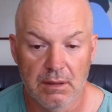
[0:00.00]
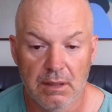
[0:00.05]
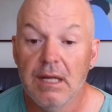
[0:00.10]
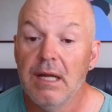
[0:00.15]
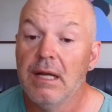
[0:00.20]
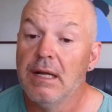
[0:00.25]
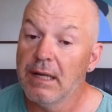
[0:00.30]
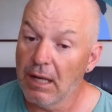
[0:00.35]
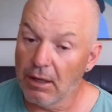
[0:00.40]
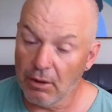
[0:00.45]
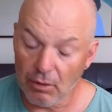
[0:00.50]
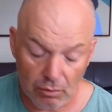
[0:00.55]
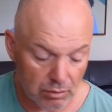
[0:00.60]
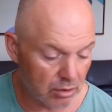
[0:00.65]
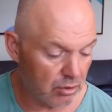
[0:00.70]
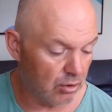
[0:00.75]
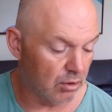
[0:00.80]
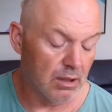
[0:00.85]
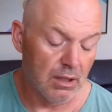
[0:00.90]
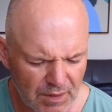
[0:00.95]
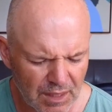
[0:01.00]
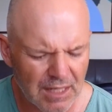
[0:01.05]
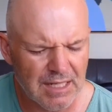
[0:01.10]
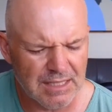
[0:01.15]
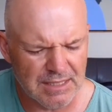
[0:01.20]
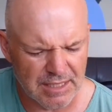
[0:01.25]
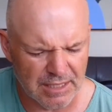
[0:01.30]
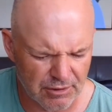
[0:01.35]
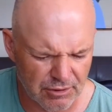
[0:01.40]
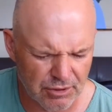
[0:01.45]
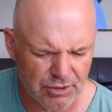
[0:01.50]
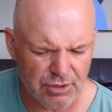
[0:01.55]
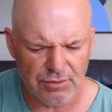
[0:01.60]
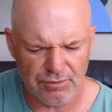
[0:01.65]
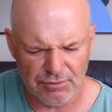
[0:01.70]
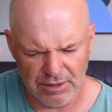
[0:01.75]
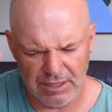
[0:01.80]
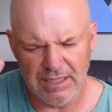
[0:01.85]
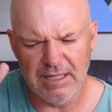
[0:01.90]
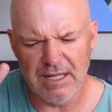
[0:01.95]
Now, look, let's say there's
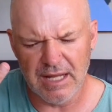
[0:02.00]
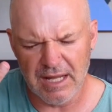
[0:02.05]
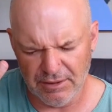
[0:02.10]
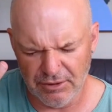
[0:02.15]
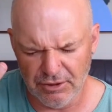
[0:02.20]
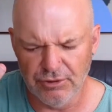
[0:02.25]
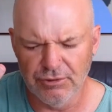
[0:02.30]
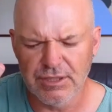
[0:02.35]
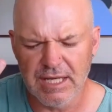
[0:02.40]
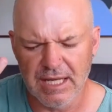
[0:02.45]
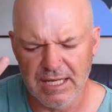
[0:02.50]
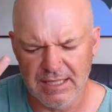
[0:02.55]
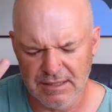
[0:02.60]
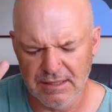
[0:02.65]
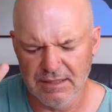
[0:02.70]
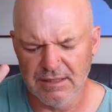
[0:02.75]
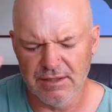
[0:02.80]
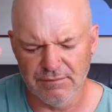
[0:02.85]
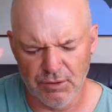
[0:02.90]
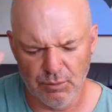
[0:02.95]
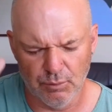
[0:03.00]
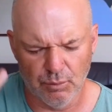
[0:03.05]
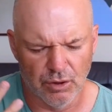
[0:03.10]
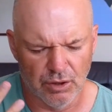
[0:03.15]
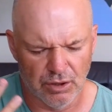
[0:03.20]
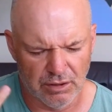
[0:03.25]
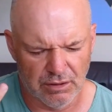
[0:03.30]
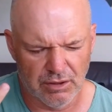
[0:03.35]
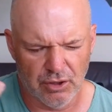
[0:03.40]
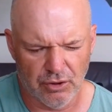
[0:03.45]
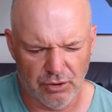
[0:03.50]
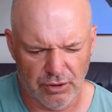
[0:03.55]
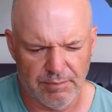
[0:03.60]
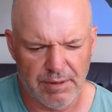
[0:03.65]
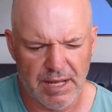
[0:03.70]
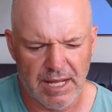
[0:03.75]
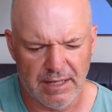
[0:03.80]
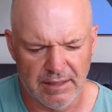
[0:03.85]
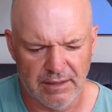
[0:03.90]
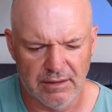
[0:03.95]
3 then use cases of the word
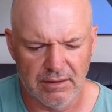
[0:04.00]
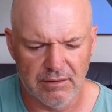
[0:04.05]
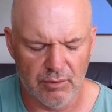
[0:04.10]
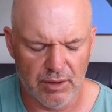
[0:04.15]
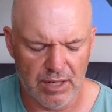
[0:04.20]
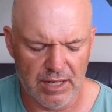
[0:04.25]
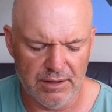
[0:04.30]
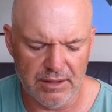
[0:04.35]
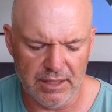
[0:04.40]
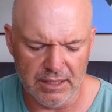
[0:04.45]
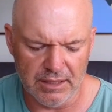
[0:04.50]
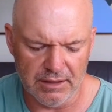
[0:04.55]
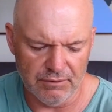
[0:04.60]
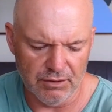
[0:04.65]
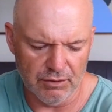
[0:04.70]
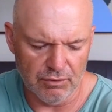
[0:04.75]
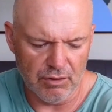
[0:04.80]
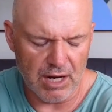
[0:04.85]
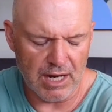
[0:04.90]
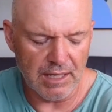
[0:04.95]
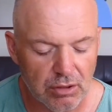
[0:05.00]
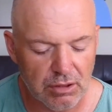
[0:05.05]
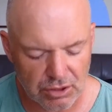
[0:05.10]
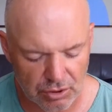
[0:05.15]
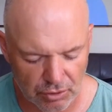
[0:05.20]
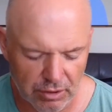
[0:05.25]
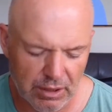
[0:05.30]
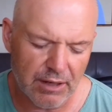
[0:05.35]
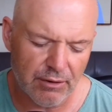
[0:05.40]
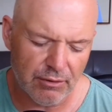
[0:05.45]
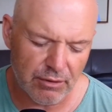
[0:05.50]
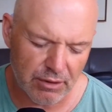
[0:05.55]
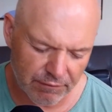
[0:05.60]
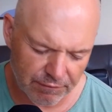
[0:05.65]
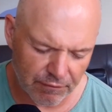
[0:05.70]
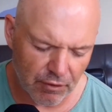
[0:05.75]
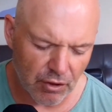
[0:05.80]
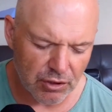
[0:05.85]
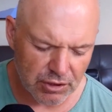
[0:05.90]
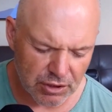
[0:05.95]
codependent, the way I think of it, right? So now in the
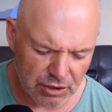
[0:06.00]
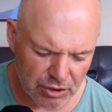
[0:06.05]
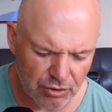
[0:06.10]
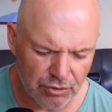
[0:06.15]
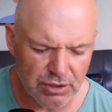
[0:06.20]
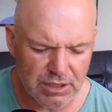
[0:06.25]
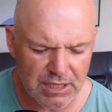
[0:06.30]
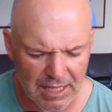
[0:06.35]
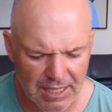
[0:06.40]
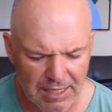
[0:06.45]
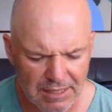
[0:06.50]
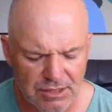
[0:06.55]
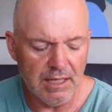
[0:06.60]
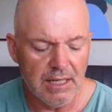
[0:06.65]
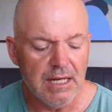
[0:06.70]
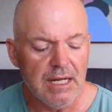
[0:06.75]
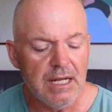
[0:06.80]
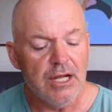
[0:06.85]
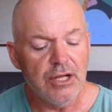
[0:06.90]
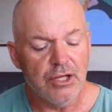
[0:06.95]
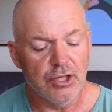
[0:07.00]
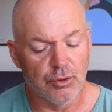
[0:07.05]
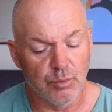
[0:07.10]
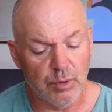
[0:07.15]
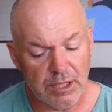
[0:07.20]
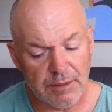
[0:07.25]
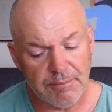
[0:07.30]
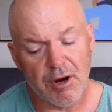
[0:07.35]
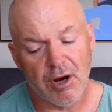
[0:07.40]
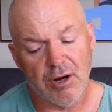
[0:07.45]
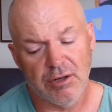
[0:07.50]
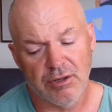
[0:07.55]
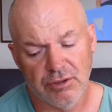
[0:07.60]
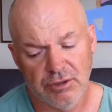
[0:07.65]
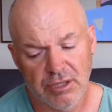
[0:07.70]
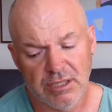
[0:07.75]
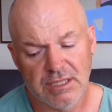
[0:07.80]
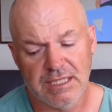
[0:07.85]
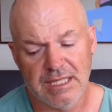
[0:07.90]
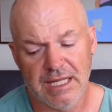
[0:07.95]
first use case, you're with a partner
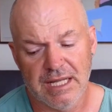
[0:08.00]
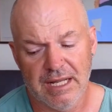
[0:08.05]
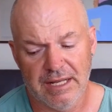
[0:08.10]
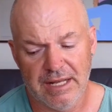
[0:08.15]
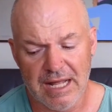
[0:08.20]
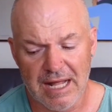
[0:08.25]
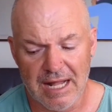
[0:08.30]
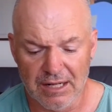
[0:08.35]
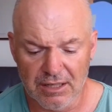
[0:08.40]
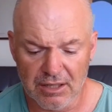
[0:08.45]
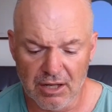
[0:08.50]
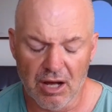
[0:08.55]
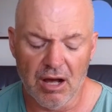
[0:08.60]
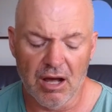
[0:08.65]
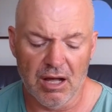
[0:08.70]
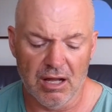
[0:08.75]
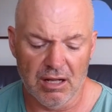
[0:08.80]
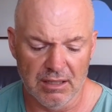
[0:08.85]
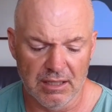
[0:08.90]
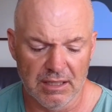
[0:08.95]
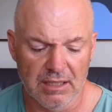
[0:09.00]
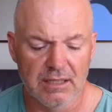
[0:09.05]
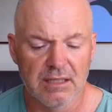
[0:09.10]
that's an alcoholic,